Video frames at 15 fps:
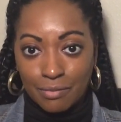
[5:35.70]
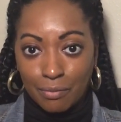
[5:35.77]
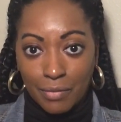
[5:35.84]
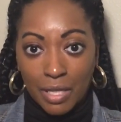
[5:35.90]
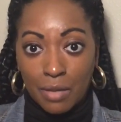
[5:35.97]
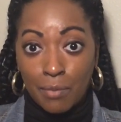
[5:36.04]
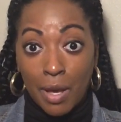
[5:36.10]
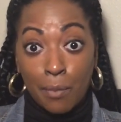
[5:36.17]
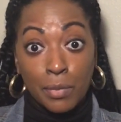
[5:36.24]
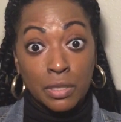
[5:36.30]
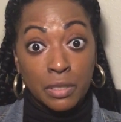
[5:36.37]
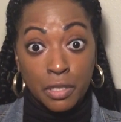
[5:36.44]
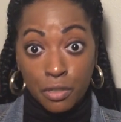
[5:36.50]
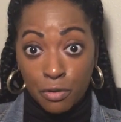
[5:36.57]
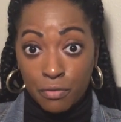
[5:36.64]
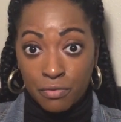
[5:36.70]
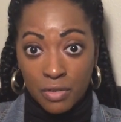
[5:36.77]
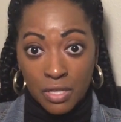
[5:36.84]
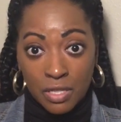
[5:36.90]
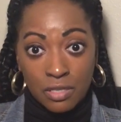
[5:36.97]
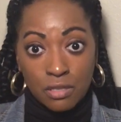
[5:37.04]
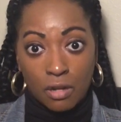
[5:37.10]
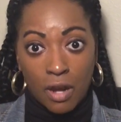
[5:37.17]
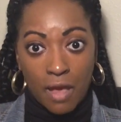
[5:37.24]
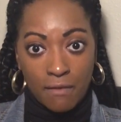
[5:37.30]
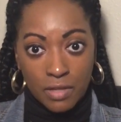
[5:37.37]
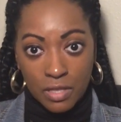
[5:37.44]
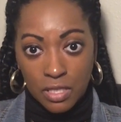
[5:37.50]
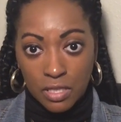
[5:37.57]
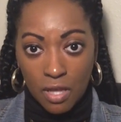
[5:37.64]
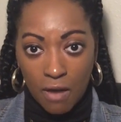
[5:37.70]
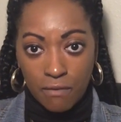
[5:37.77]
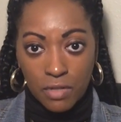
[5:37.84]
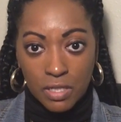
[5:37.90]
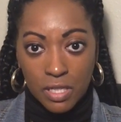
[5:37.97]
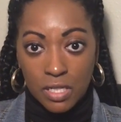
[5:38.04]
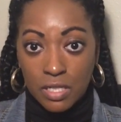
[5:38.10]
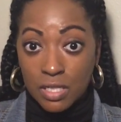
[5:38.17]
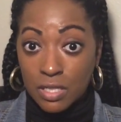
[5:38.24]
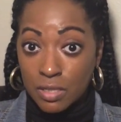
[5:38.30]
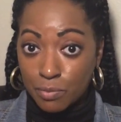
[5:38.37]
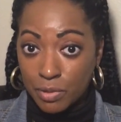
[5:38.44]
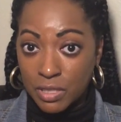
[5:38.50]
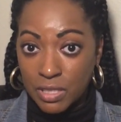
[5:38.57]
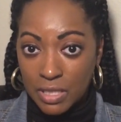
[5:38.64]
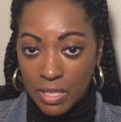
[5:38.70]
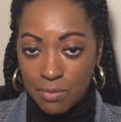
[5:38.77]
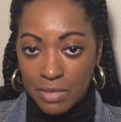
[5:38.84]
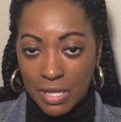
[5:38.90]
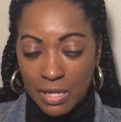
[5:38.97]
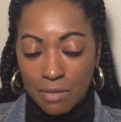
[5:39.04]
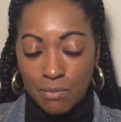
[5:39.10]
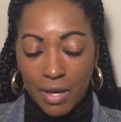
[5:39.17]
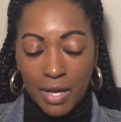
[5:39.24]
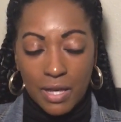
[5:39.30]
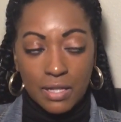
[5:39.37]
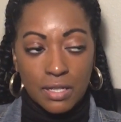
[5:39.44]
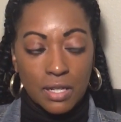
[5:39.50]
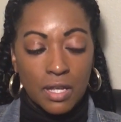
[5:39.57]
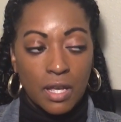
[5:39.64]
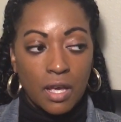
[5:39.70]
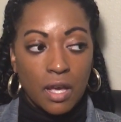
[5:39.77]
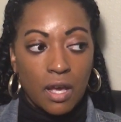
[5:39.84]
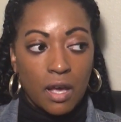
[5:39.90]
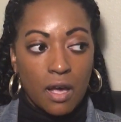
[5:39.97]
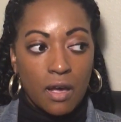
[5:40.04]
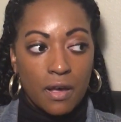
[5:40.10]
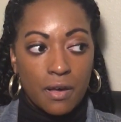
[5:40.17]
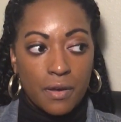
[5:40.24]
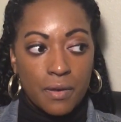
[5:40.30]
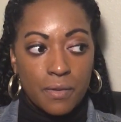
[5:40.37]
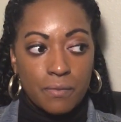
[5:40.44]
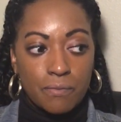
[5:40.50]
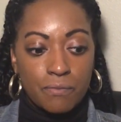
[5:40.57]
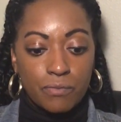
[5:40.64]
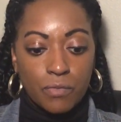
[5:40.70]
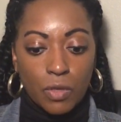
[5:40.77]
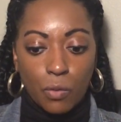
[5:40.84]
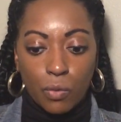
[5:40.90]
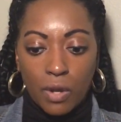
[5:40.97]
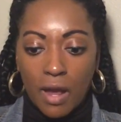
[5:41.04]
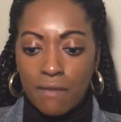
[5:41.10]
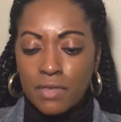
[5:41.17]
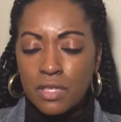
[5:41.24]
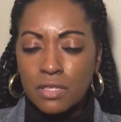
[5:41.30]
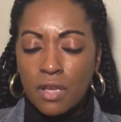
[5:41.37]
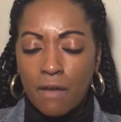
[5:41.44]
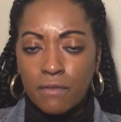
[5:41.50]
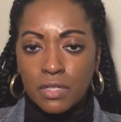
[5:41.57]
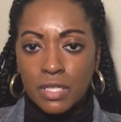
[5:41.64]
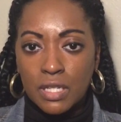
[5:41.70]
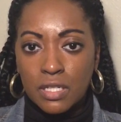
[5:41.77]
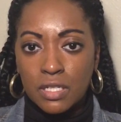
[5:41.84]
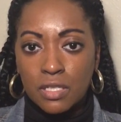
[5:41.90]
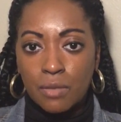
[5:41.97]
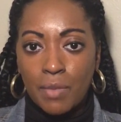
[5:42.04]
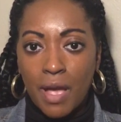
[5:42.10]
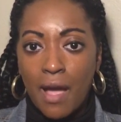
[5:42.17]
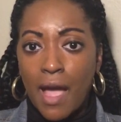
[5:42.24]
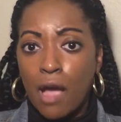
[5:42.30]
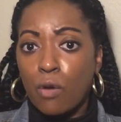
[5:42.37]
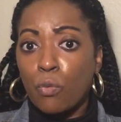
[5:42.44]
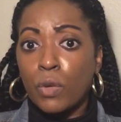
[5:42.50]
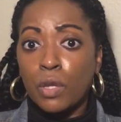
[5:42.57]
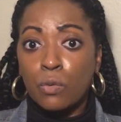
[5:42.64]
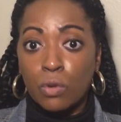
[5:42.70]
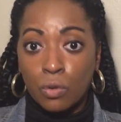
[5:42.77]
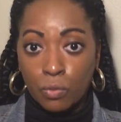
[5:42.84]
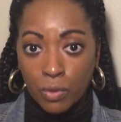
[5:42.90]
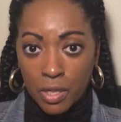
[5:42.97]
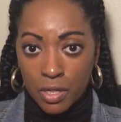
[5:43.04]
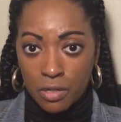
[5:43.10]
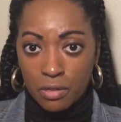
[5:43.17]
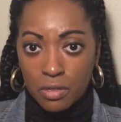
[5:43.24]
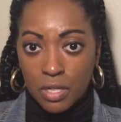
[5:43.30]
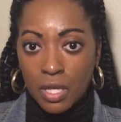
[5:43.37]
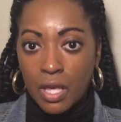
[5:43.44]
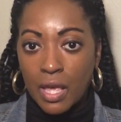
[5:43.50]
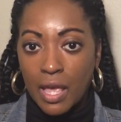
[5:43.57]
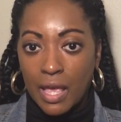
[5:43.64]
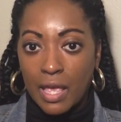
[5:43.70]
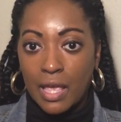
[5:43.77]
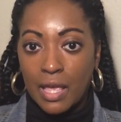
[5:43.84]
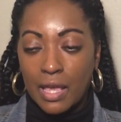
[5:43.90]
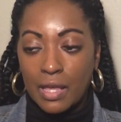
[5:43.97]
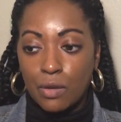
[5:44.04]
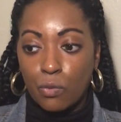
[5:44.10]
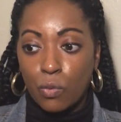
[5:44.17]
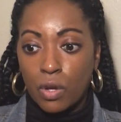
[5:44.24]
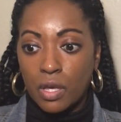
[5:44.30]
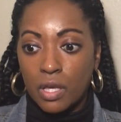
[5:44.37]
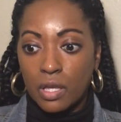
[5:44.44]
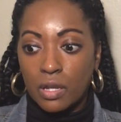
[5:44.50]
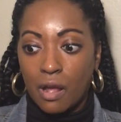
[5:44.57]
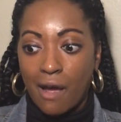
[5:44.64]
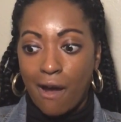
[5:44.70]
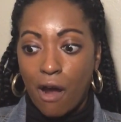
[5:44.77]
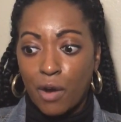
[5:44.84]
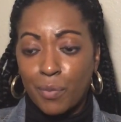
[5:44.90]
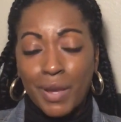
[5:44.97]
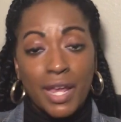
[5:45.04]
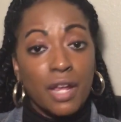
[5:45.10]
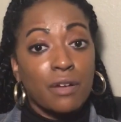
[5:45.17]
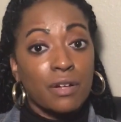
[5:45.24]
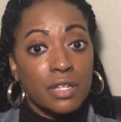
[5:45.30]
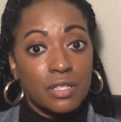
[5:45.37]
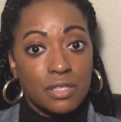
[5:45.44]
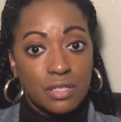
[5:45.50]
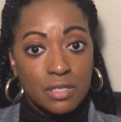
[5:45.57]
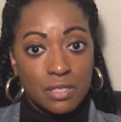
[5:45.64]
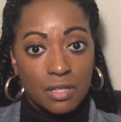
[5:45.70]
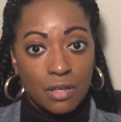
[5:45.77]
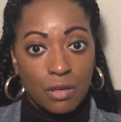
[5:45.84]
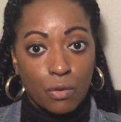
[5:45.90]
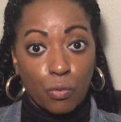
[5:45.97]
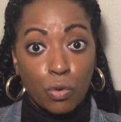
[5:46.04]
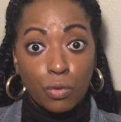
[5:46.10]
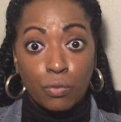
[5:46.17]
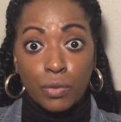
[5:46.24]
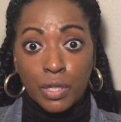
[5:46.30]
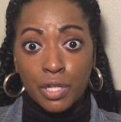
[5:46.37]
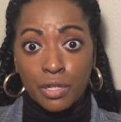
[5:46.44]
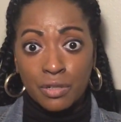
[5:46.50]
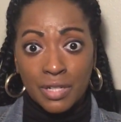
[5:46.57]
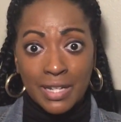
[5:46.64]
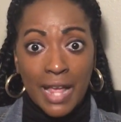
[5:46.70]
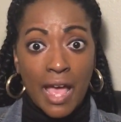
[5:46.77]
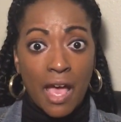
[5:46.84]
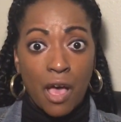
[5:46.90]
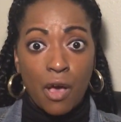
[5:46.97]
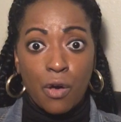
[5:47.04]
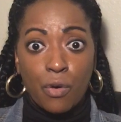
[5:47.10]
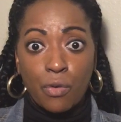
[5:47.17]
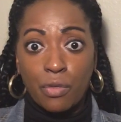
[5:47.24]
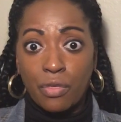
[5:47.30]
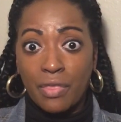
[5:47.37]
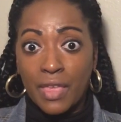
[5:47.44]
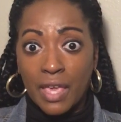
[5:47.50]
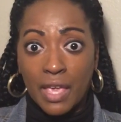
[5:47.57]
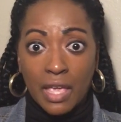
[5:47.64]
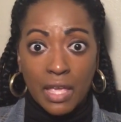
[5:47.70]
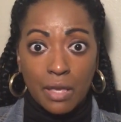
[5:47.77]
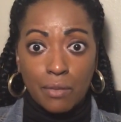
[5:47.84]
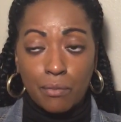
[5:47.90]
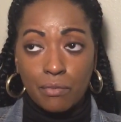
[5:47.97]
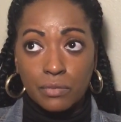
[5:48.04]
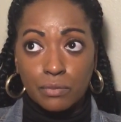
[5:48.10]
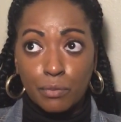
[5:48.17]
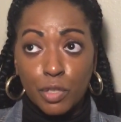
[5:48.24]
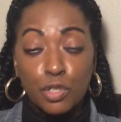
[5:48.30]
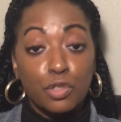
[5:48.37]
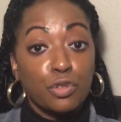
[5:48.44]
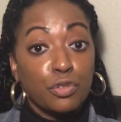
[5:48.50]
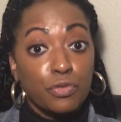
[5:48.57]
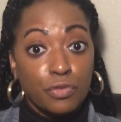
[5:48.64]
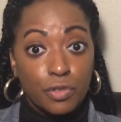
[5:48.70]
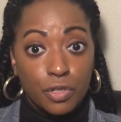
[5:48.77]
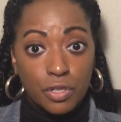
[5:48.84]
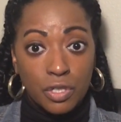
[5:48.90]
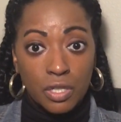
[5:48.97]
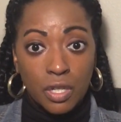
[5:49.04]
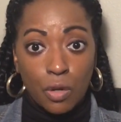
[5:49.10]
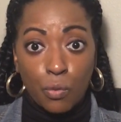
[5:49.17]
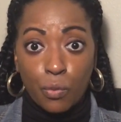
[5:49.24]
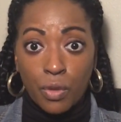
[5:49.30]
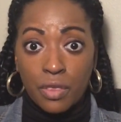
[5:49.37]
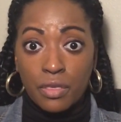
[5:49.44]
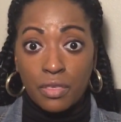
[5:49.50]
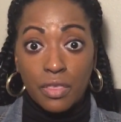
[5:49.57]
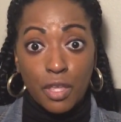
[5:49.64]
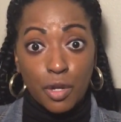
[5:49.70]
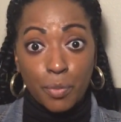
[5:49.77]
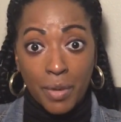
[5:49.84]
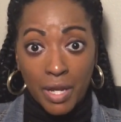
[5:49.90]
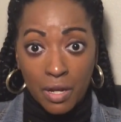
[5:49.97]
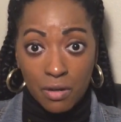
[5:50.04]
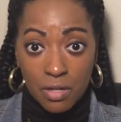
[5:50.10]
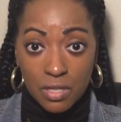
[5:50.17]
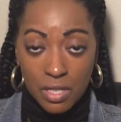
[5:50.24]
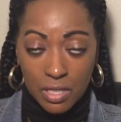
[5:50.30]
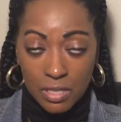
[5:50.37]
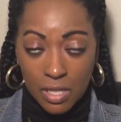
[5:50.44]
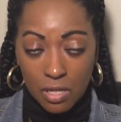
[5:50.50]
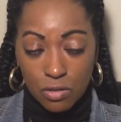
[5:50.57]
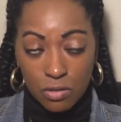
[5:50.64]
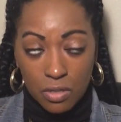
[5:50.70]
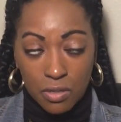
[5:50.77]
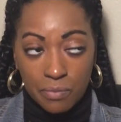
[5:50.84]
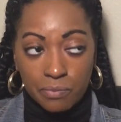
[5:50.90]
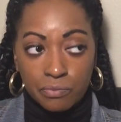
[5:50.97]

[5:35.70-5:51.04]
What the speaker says: me and my millennial friends are having these conversations. Please keep that in mind. We're having these conversations about how we were reared and what our parents were reared and how they maneuvered with their parents, etc.